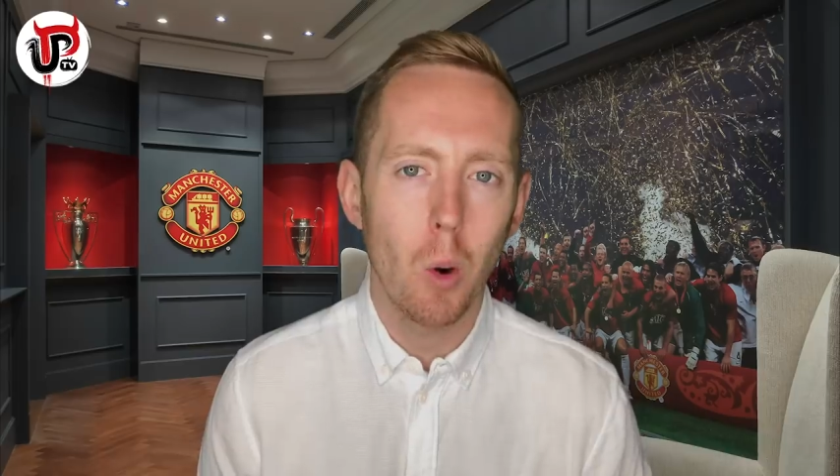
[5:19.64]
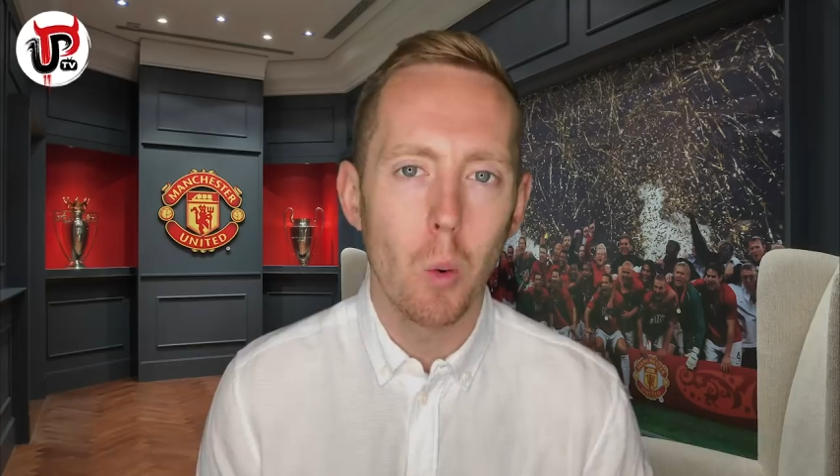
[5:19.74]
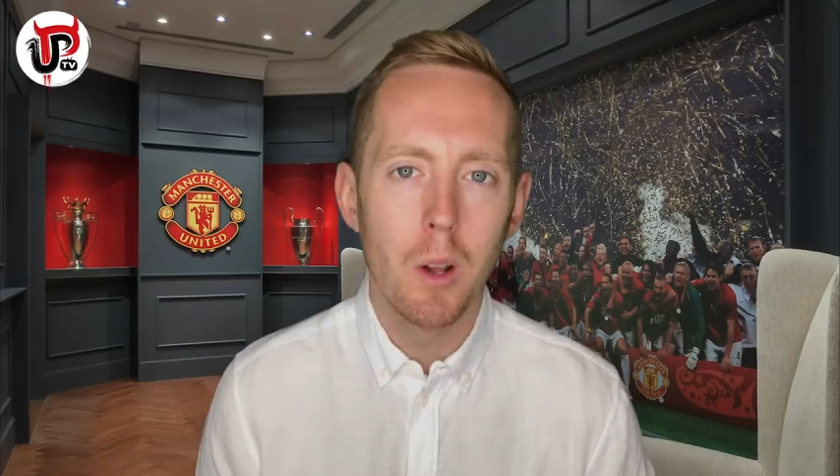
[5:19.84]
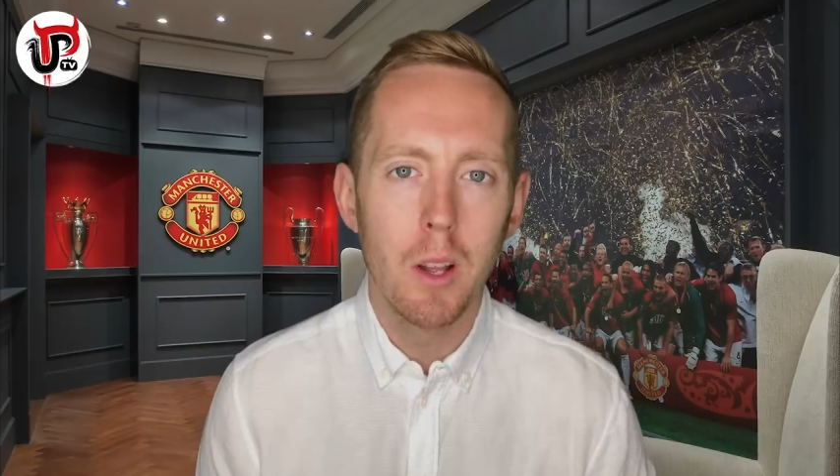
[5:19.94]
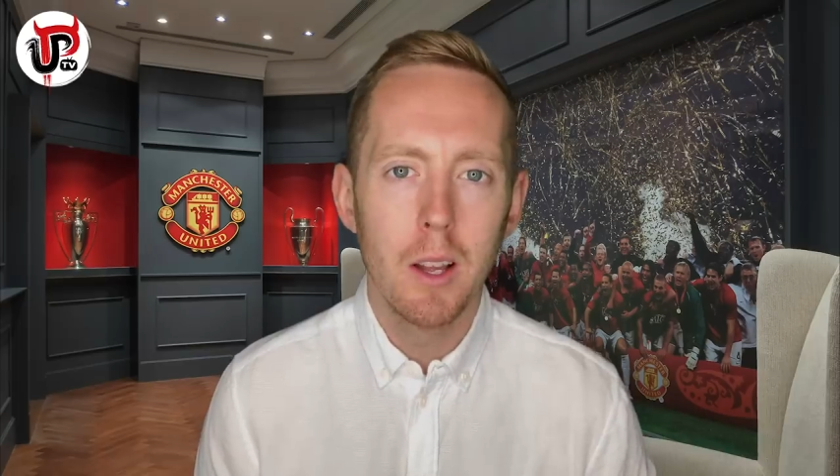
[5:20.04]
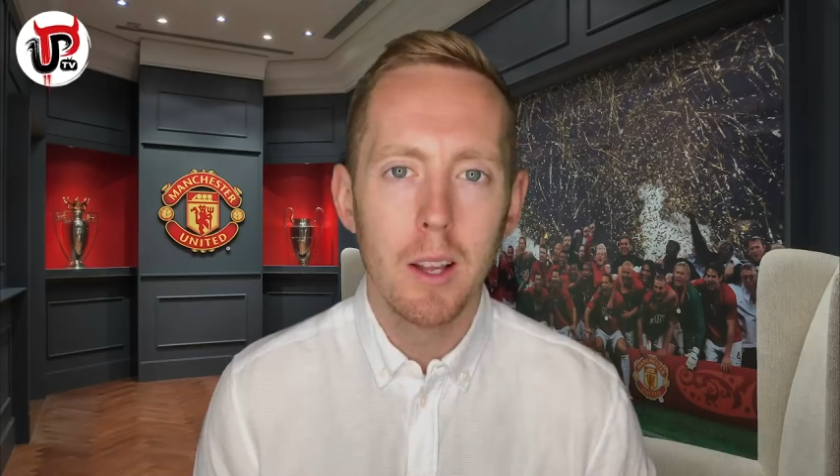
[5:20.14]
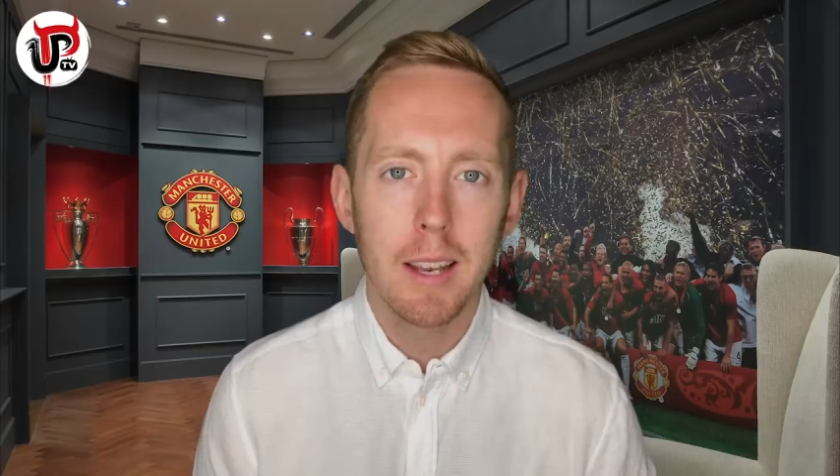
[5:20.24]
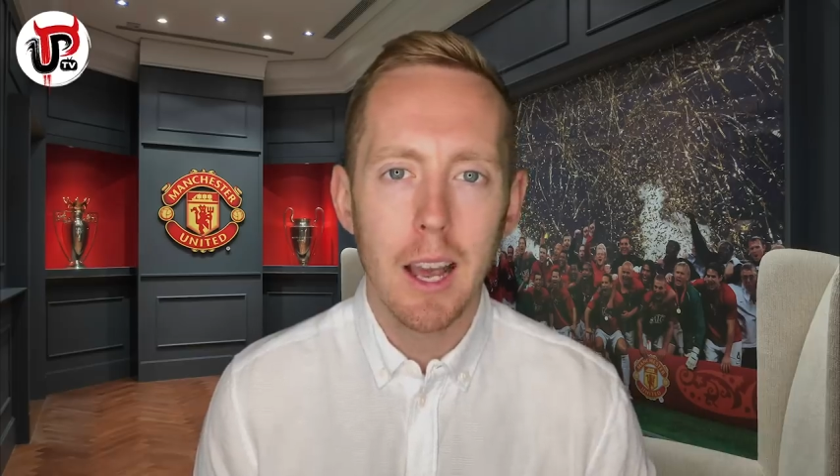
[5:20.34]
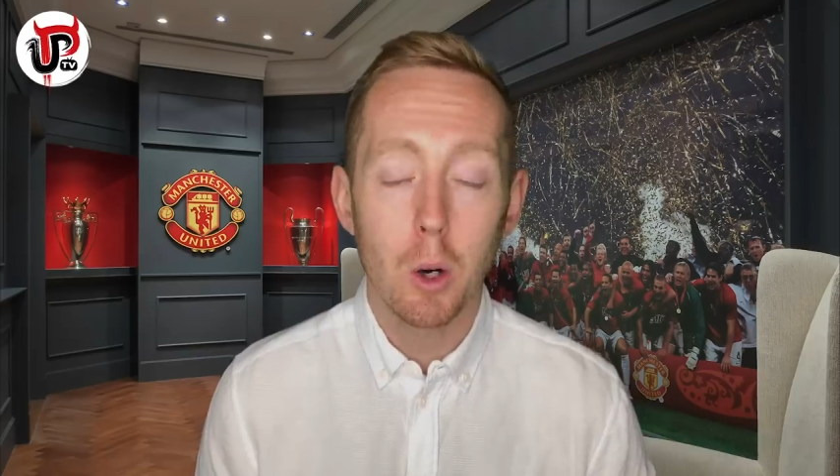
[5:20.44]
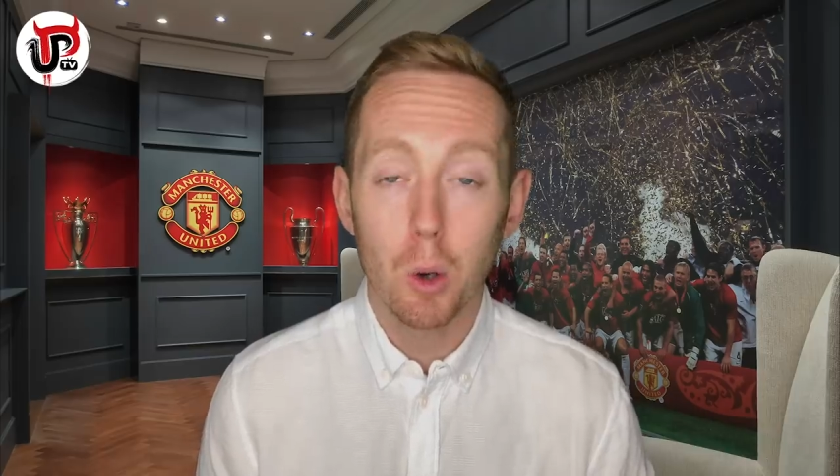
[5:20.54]
goal.
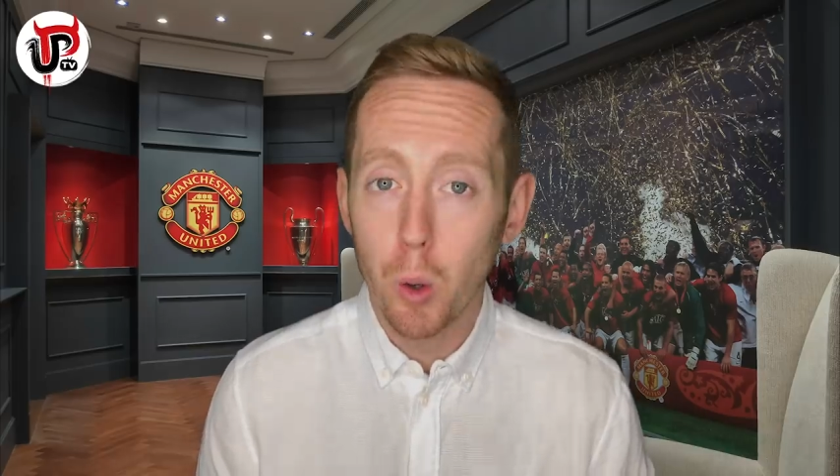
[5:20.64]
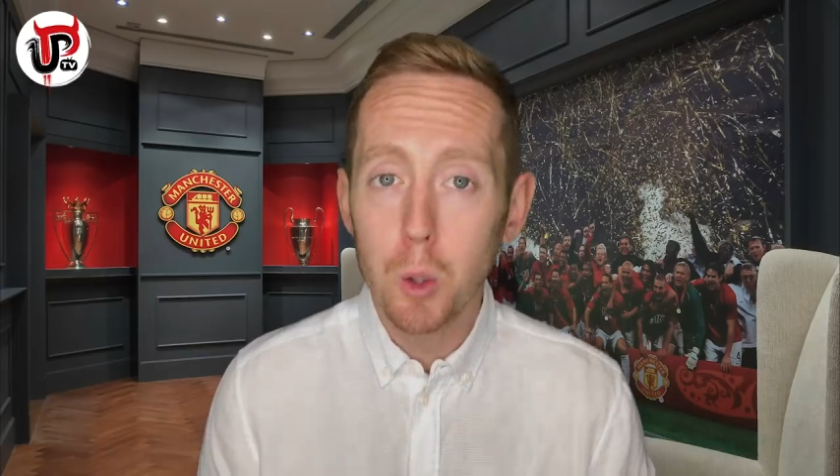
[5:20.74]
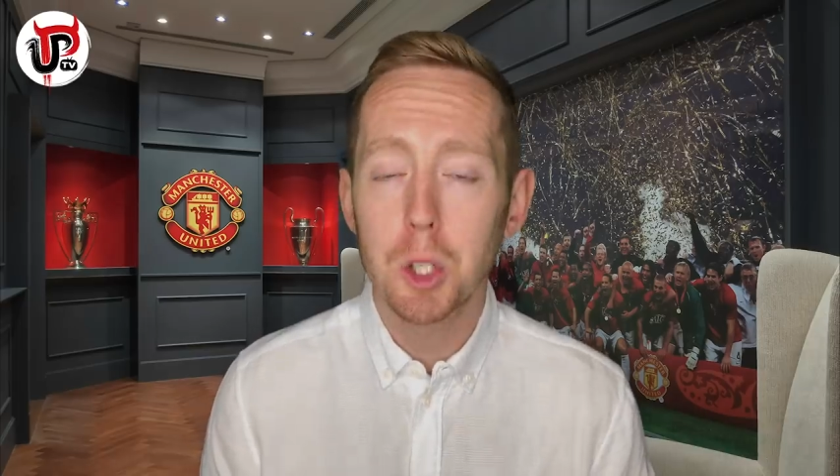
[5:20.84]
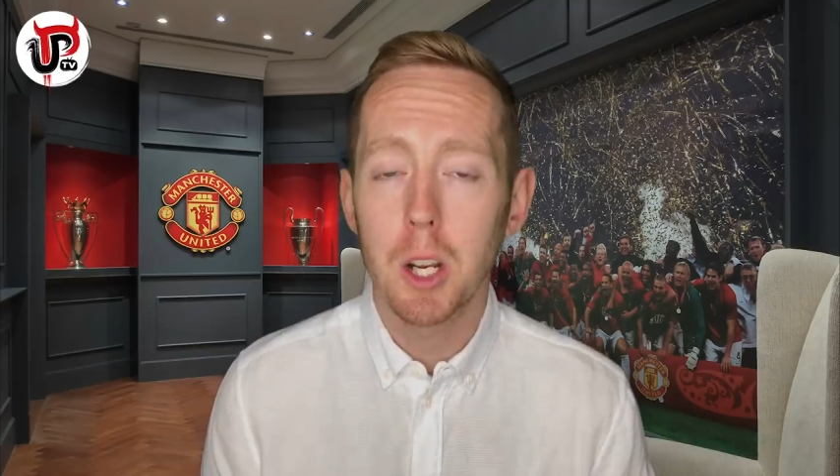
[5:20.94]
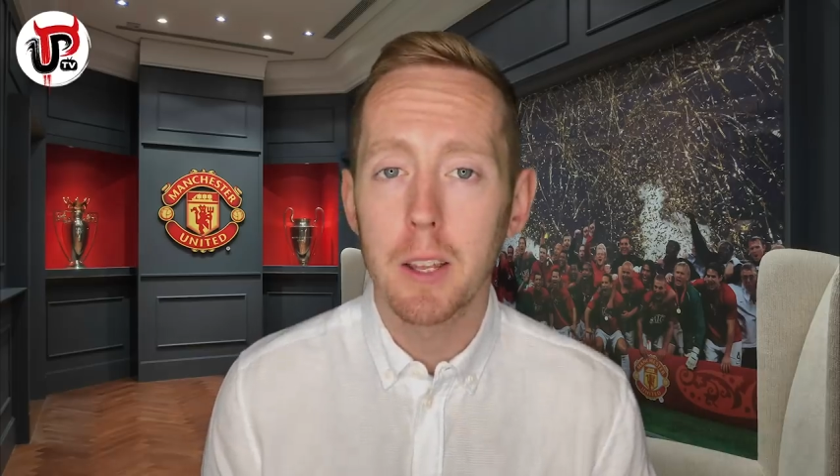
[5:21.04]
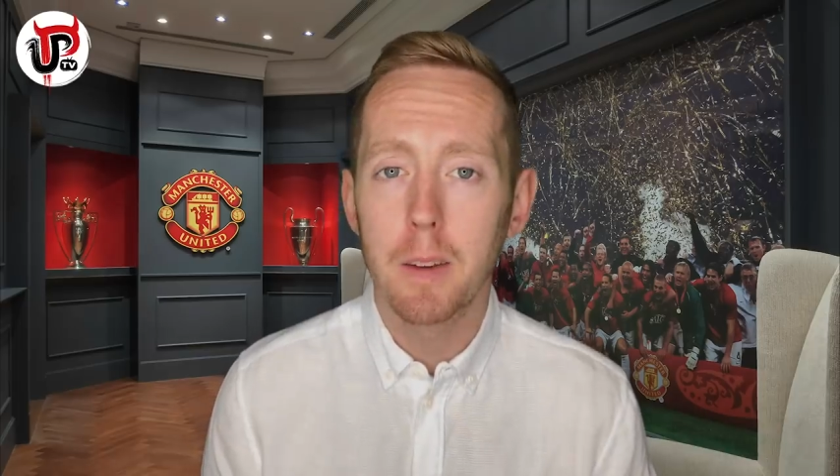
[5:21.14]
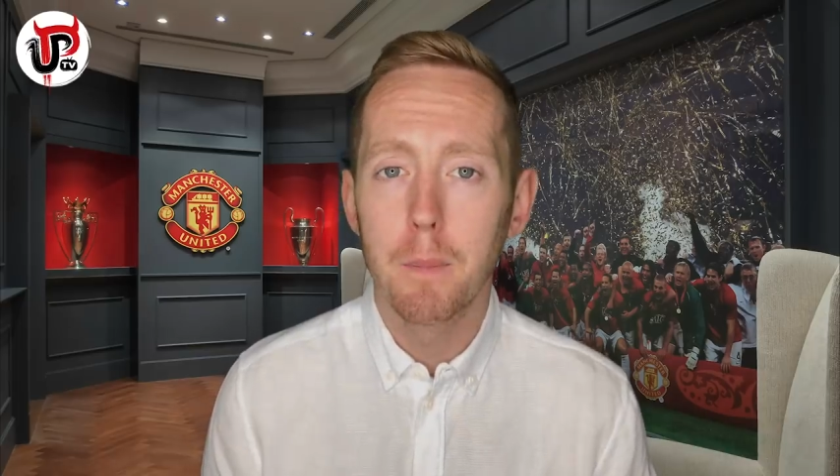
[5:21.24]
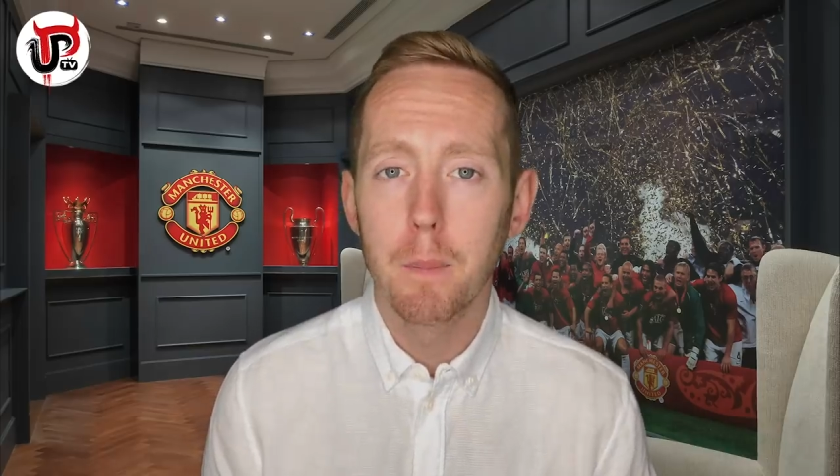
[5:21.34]
Now, crucially,